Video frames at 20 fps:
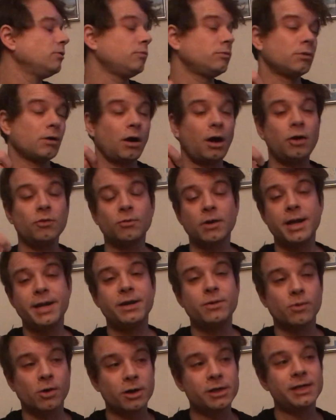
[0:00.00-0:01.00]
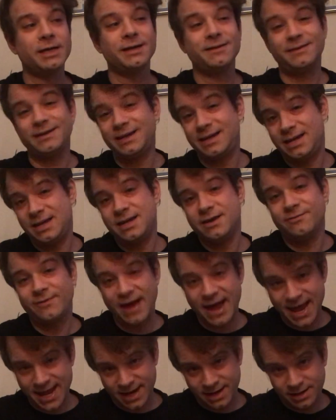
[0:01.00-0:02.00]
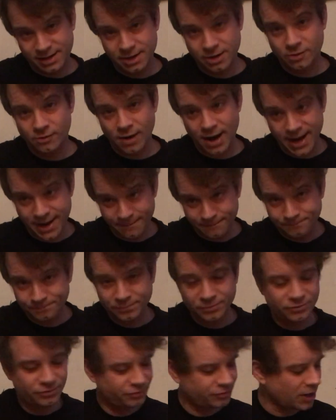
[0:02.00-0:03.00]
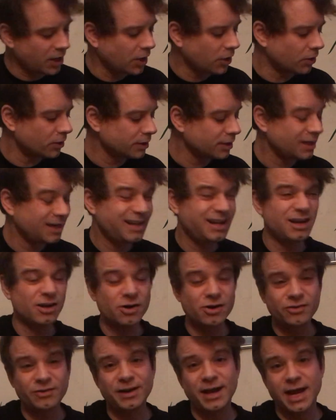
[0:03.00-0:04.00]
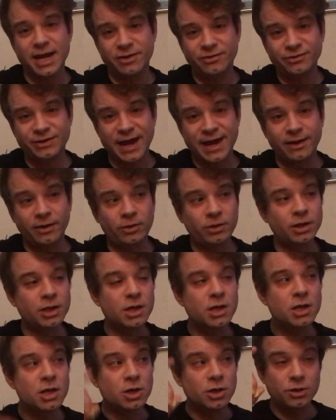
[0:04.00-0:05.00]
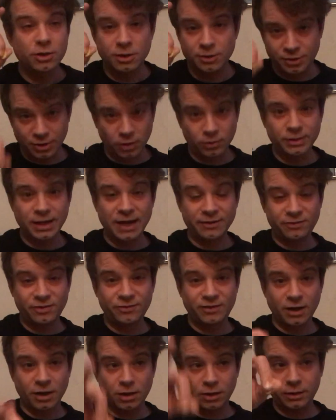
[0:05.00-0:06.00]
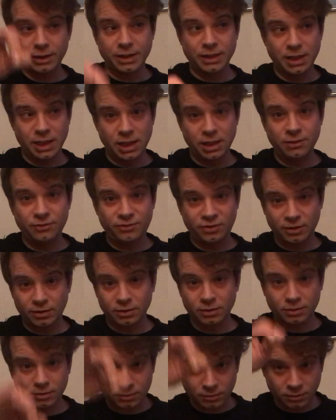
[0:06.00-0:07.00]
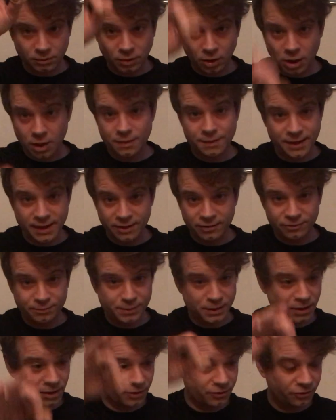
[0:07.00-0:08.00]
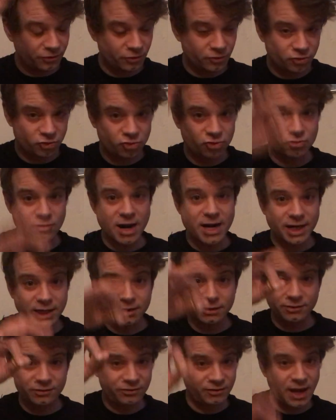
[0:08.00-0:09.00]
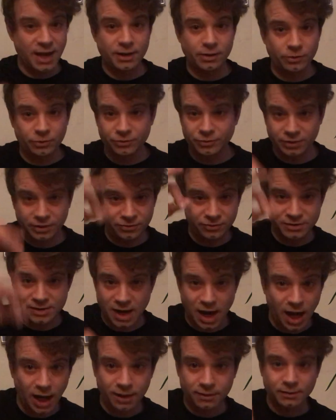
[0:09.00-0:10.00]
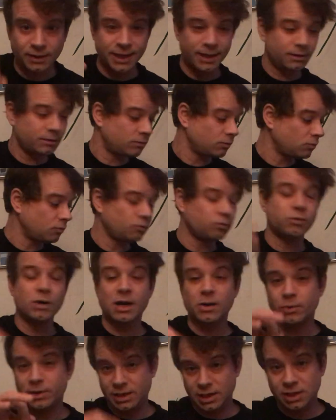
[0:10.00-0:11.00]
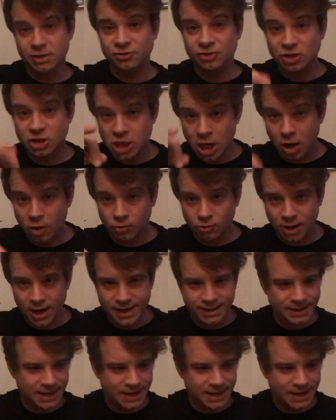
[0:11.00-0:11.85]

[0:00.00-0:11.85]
we're already working in the key of A here, right? So, here's an A scale. You don't necessarily need to learn this because shredding scales is not like where we need to go right